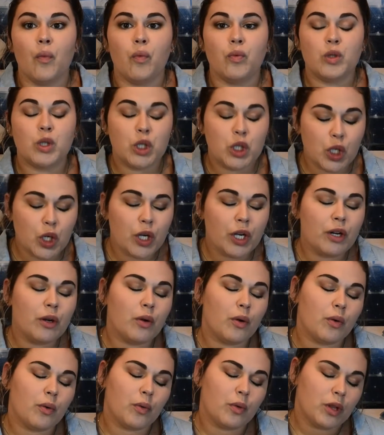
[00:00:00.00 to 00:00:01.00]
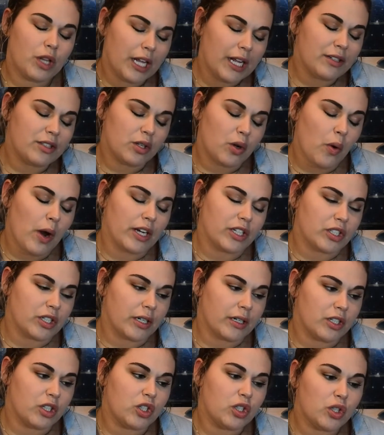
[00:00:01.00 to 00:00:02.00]
Here's the
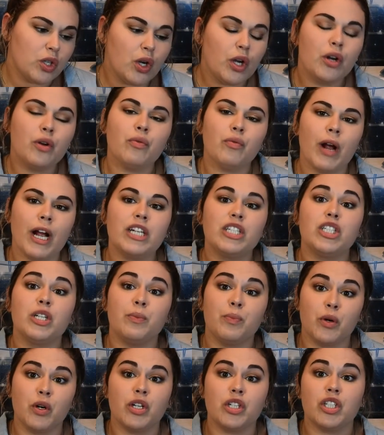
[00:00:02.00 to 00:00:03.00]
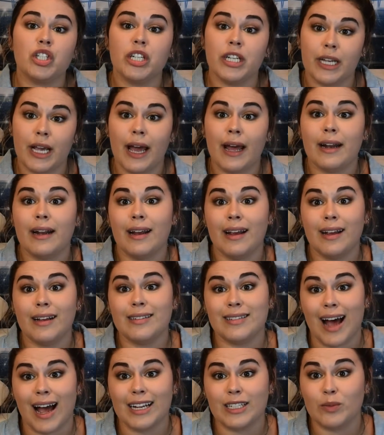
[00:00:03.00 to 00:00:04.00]
question: should Reggie Bush get
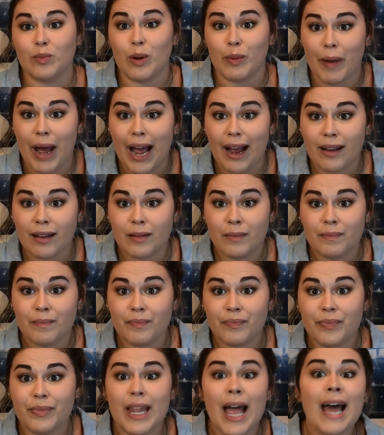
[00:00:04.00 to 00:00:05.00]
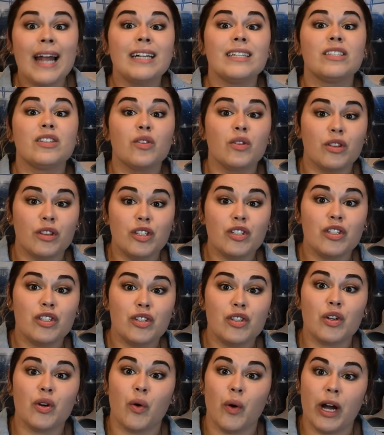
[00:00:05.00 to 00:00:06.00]
his Heisman back? This
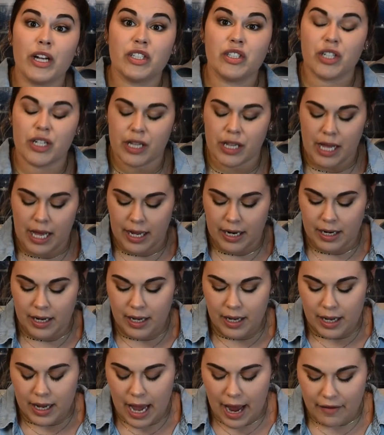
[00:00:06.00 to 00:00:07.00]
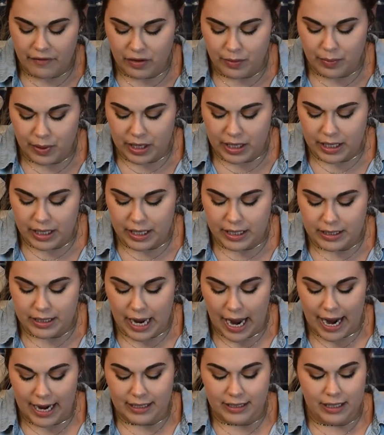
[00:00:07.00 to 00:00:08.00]
is the question that everybody is
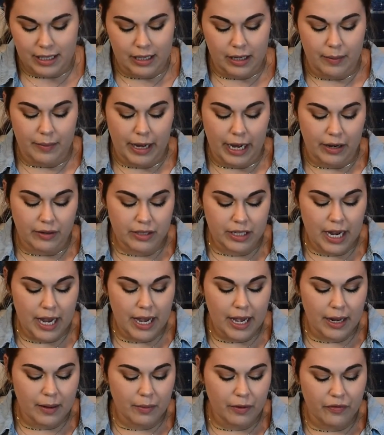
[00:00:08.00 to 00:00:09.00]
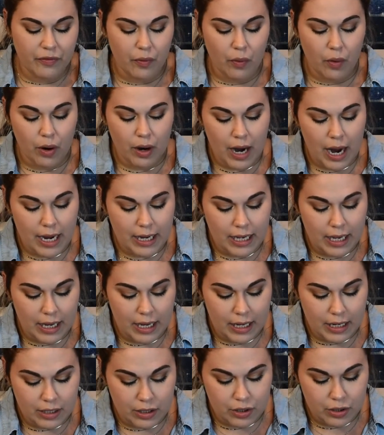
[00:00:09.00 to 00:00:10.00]
asking about. And before I get
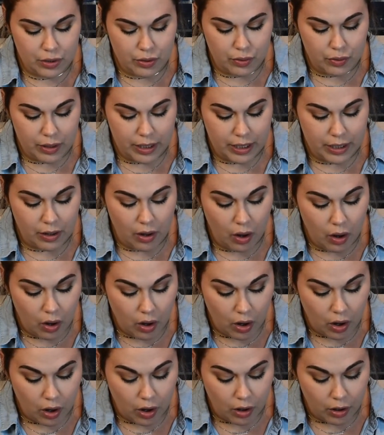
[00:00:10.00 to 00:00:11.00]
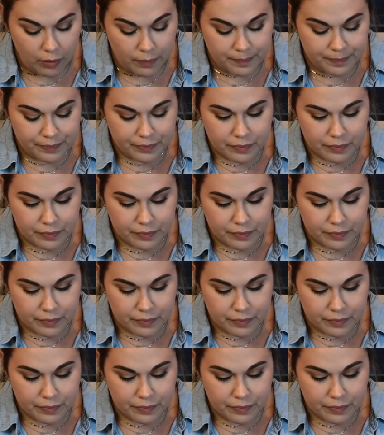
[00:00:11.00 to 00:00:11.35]
into it all,